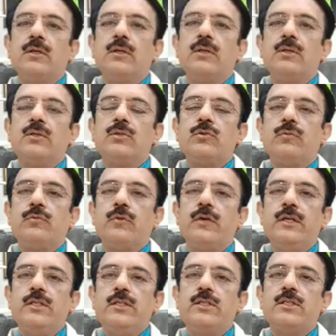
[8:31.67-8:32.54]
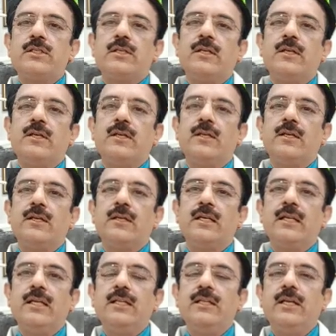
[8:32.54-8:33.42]
So friends,
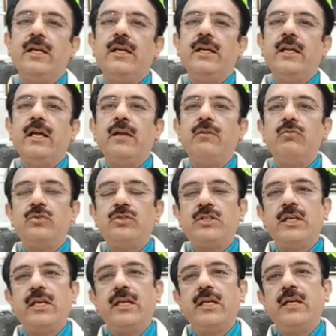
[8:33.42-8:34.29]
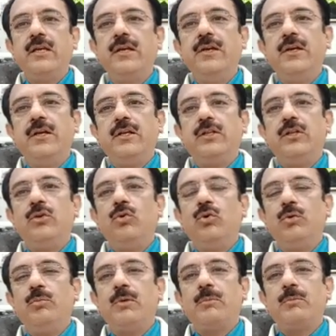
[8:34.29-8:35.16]
in the end, I would say the
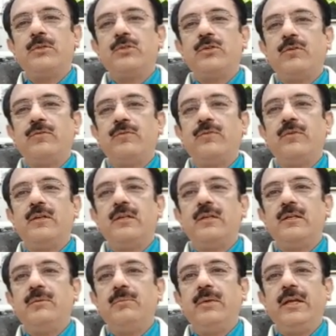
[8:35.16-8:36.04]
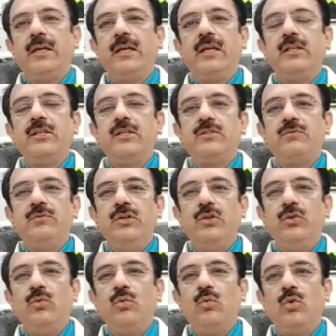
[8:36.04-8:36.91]
whole purpose of making this
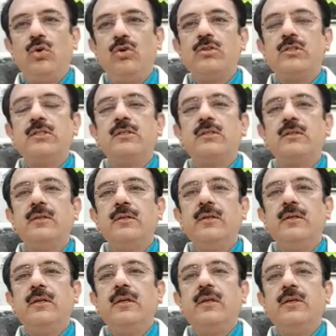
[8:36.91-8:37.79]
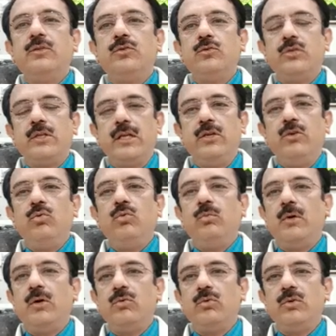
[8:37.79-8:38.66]
video was to tell you
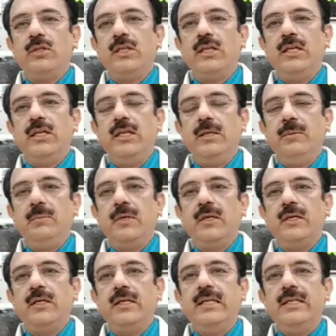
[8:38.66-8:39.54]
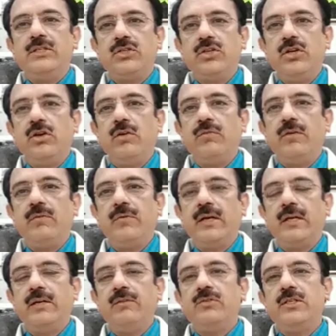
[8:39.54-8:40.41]
about the history of
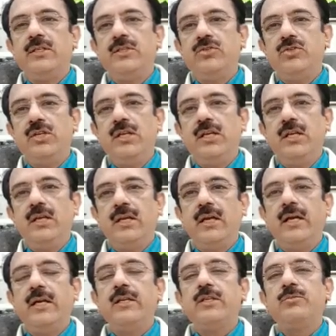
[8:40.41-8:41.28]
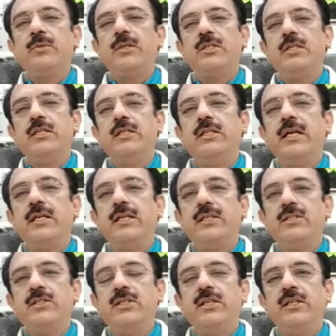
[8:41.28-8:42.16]
refractive surgery, and especially that
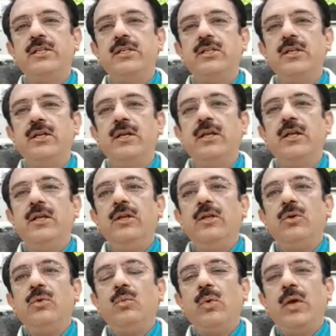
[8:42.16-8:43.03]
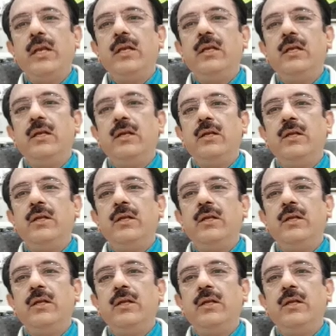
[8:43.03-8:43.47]
incident when